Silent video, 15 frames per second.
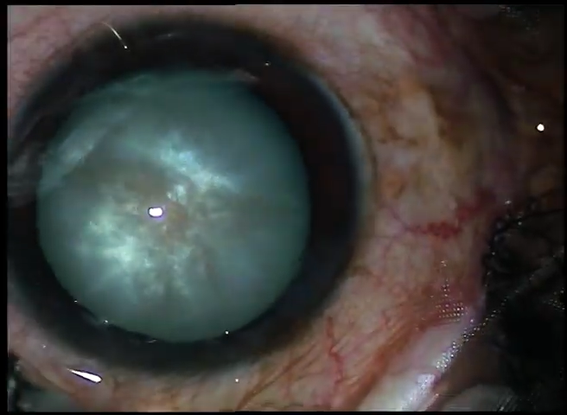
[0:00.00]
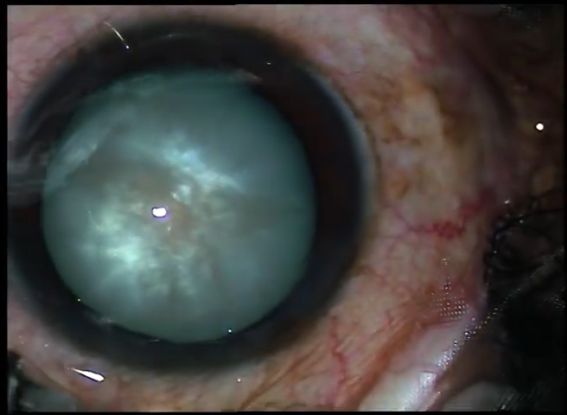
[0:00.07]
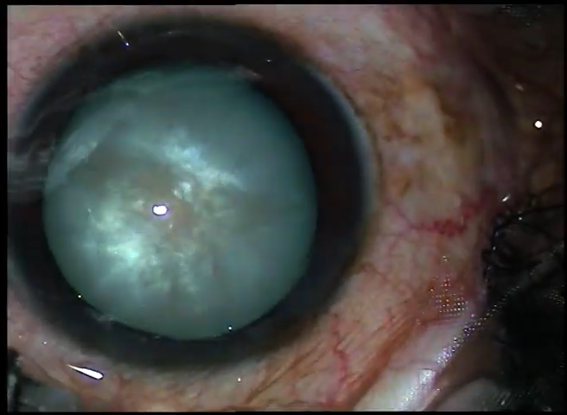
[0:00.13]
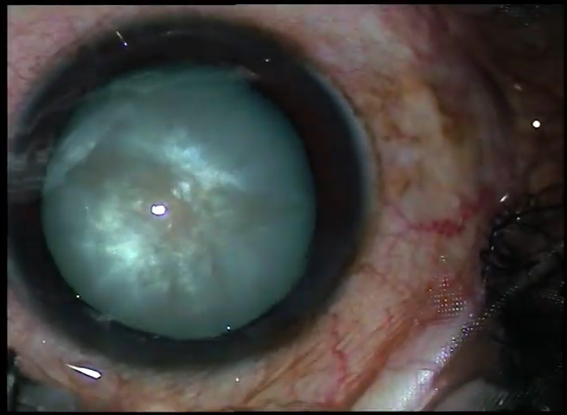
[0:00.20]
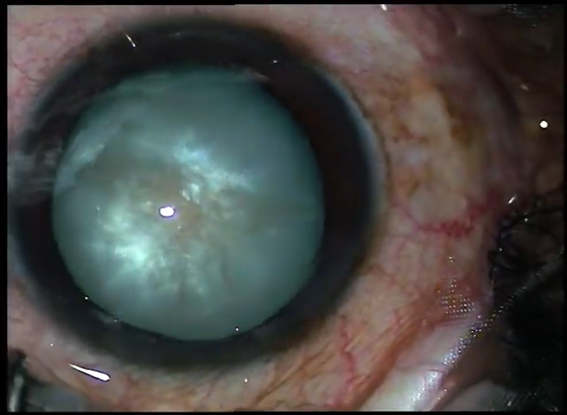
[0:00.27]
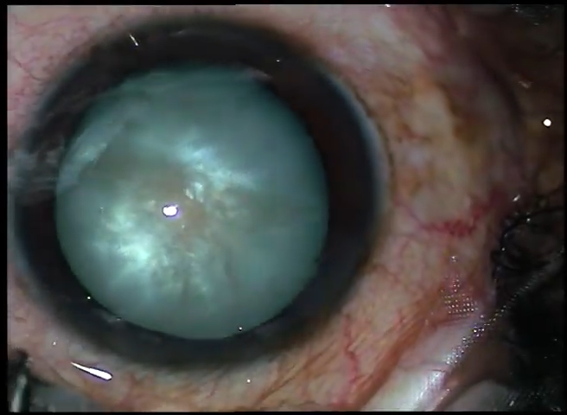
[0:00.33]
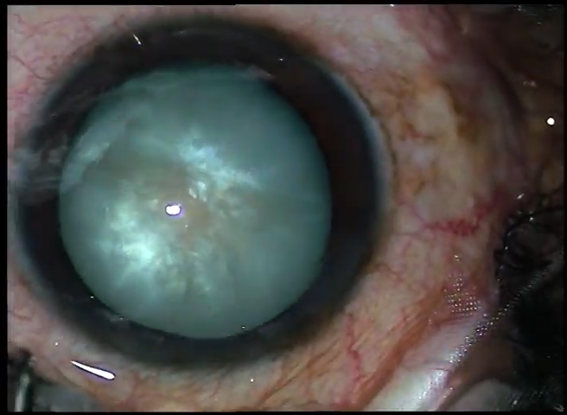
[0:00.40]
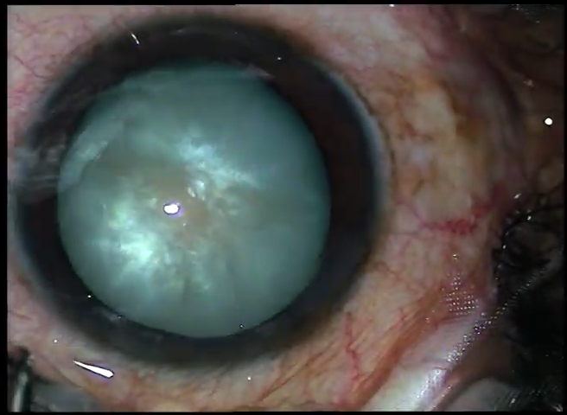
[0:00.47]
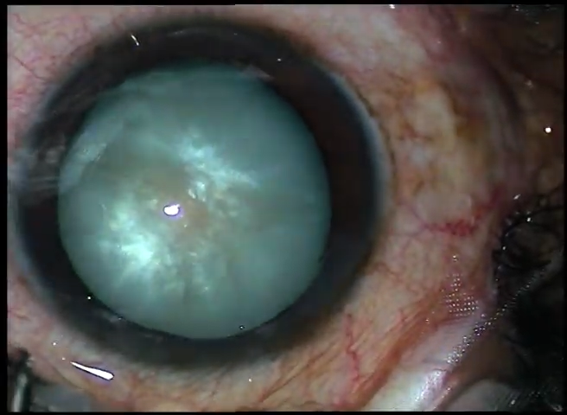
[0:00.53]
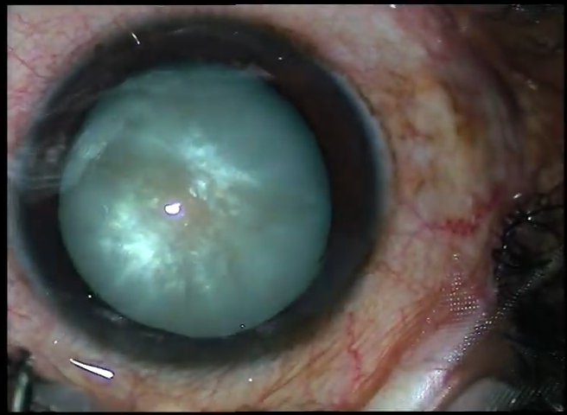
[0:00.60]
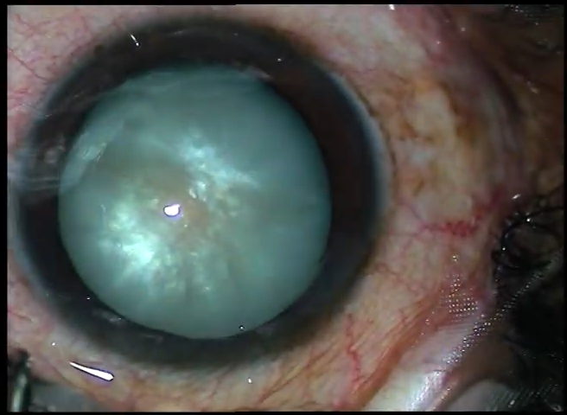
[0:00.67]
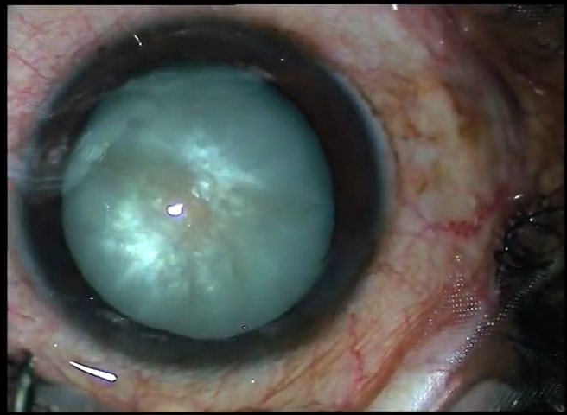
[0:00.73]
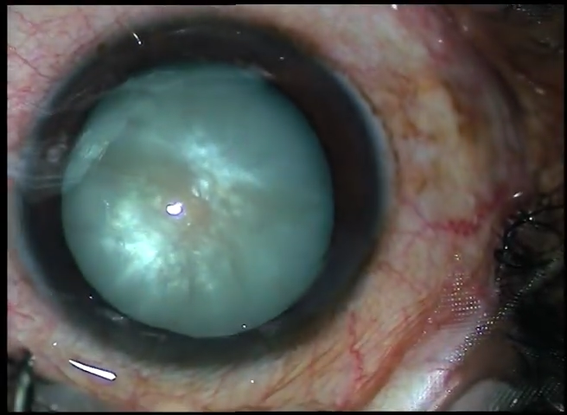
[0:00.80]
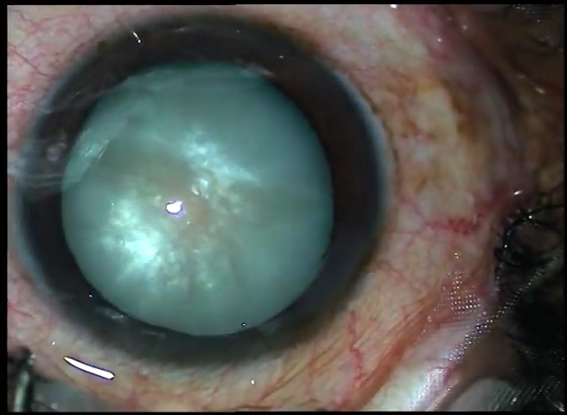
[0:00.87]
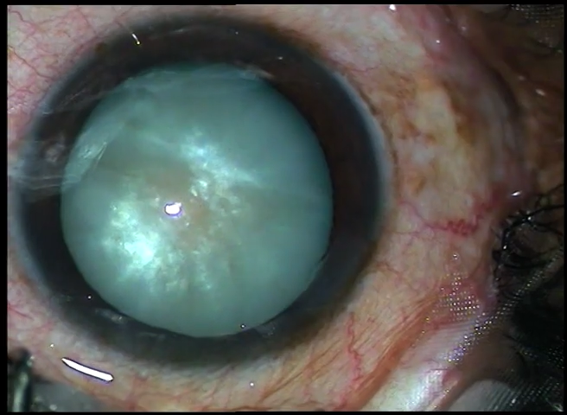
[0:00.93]
millimeter
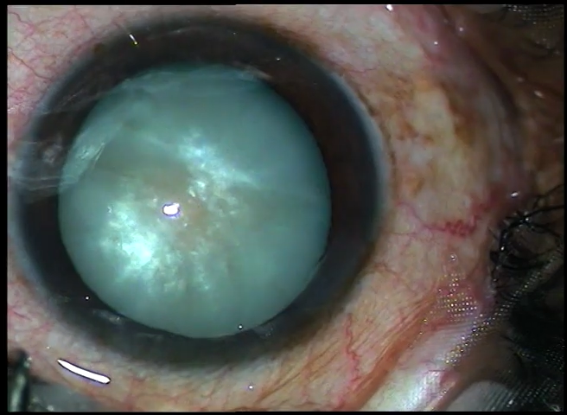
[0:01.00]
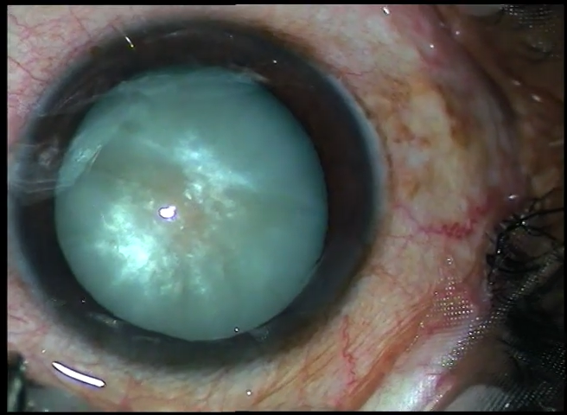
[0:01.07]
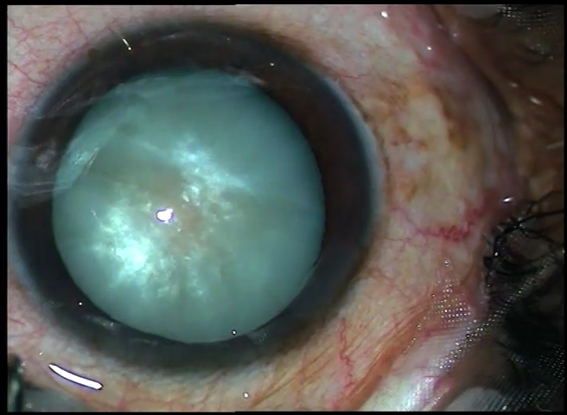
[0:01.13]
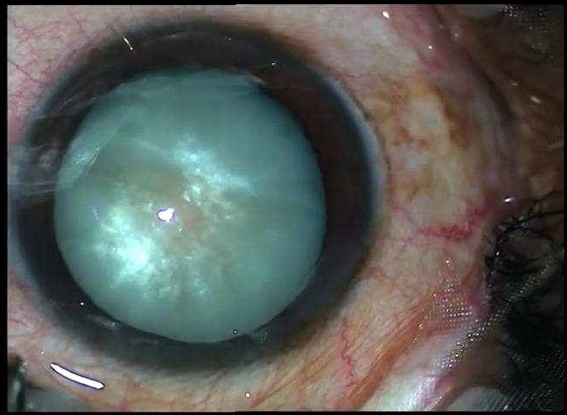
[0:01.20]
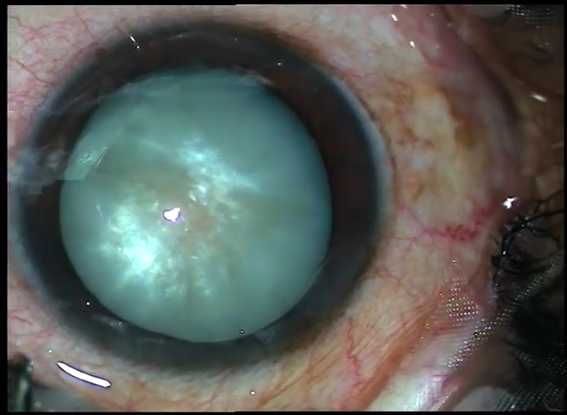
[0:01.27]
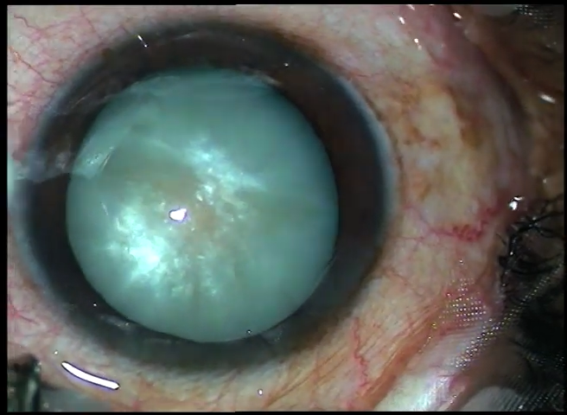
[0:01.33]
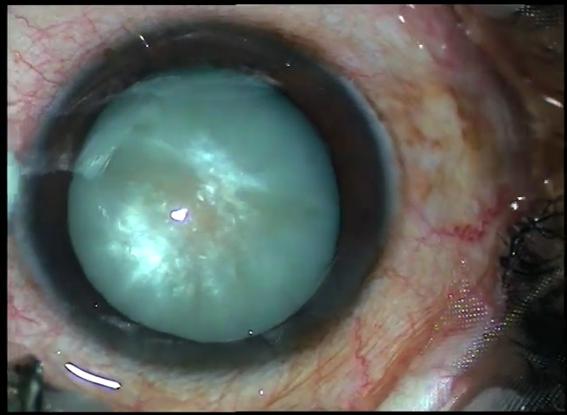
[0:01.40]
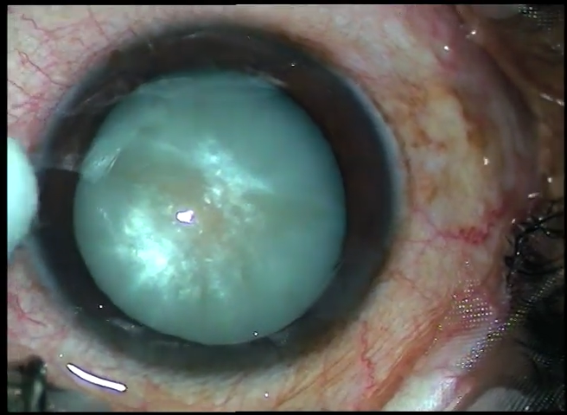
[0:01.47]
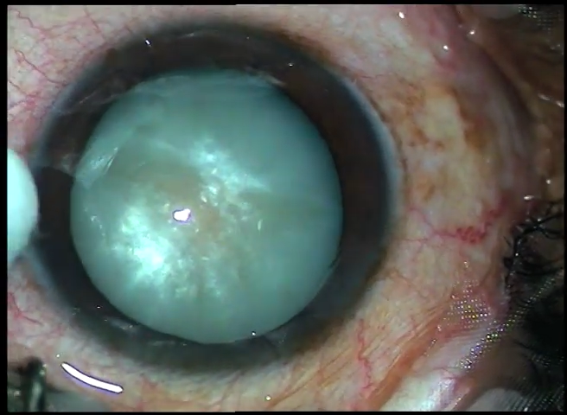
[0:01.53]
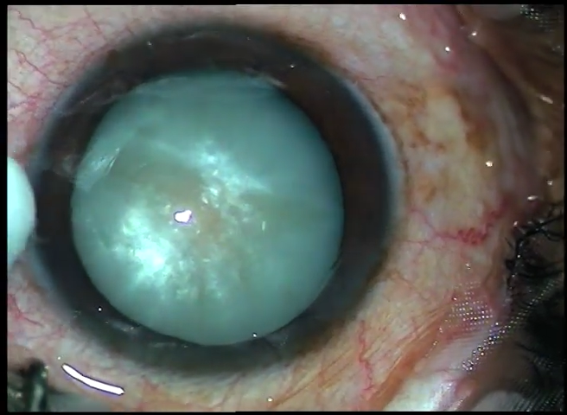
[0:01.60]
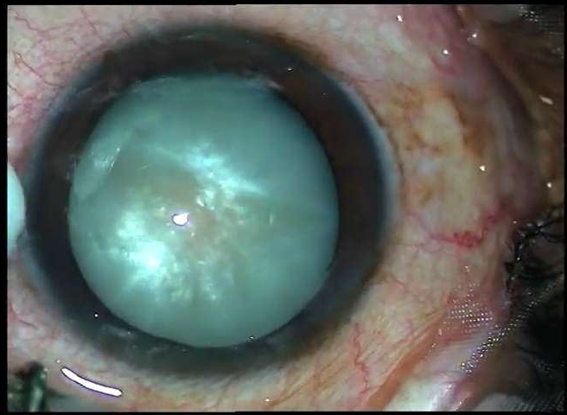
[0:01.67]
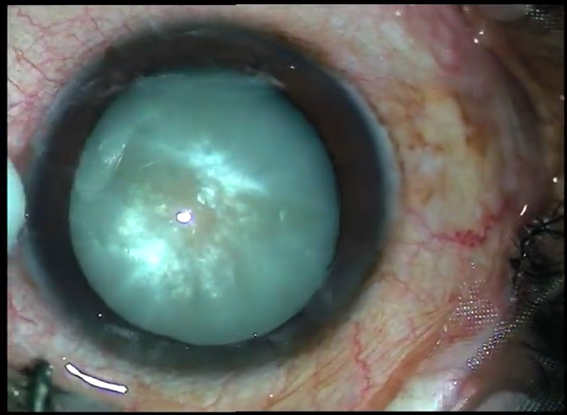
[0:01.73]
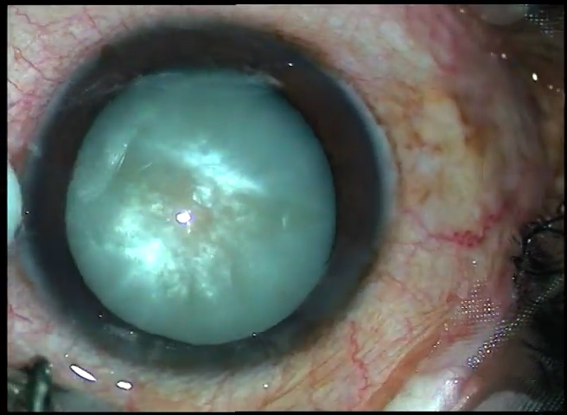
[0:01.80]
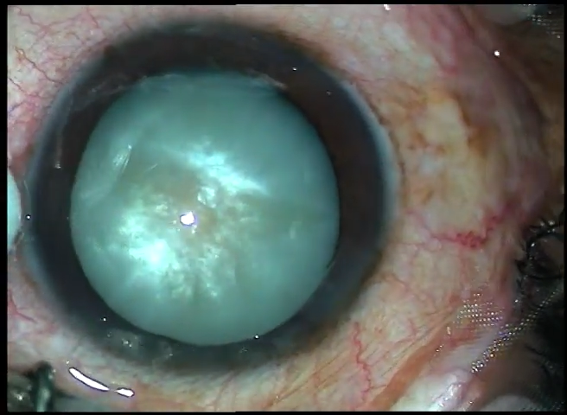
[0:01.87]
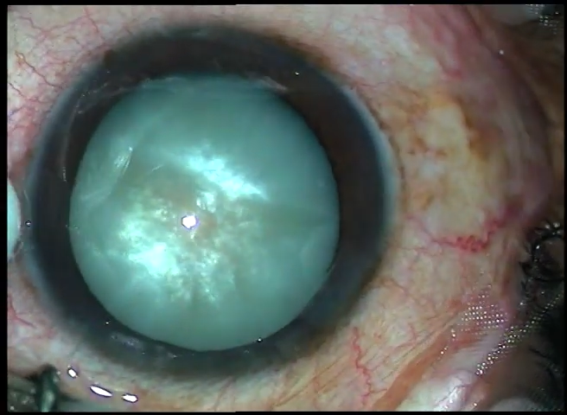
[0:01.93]
incision with a
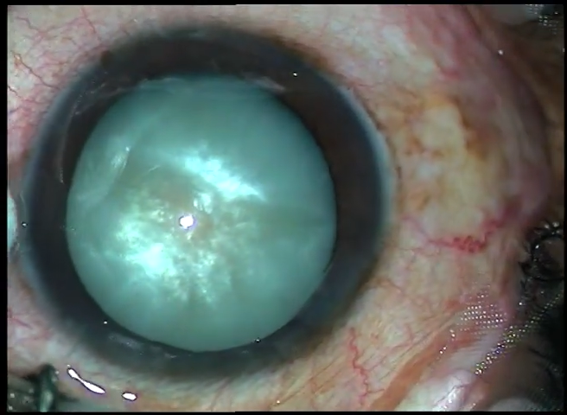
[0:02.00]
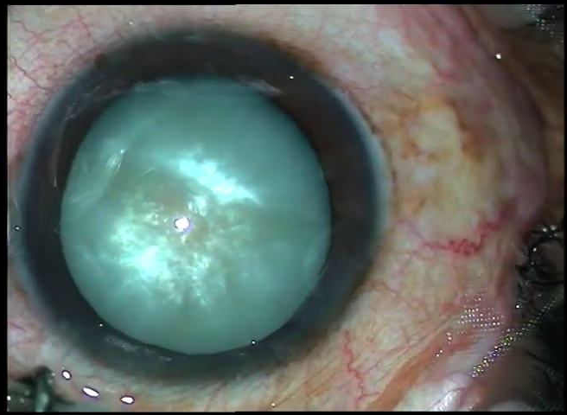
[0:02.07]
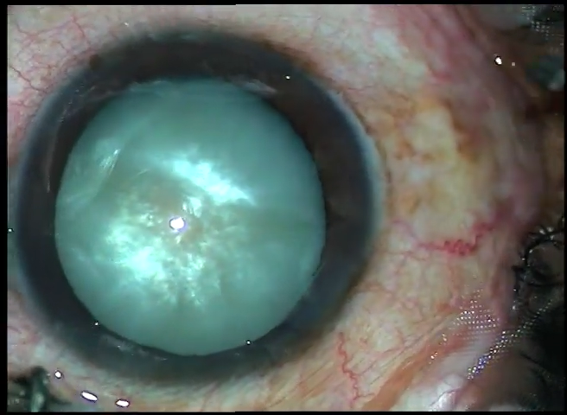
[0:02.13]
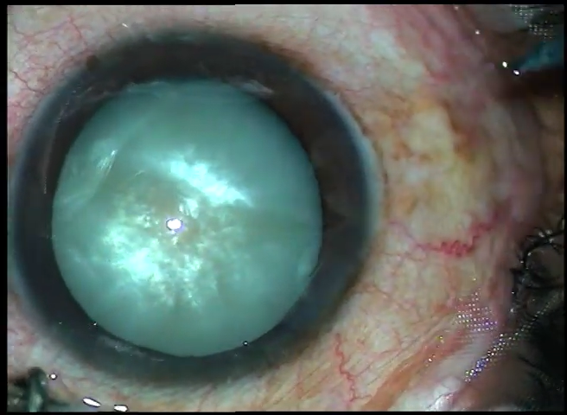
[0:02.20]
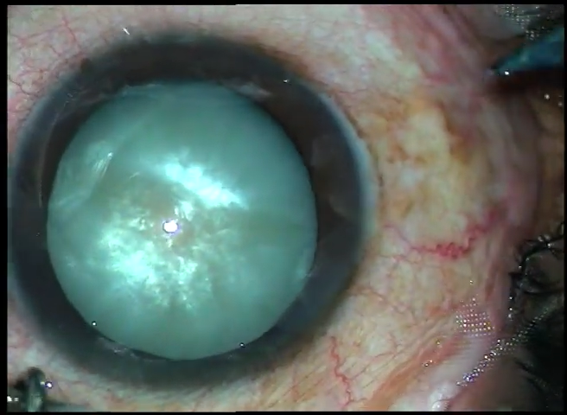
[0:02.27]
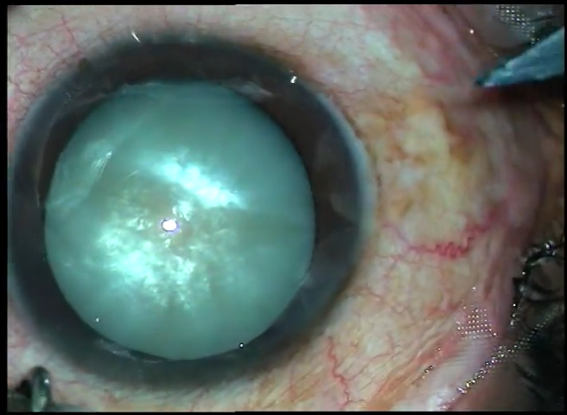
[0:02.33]
steel keratome.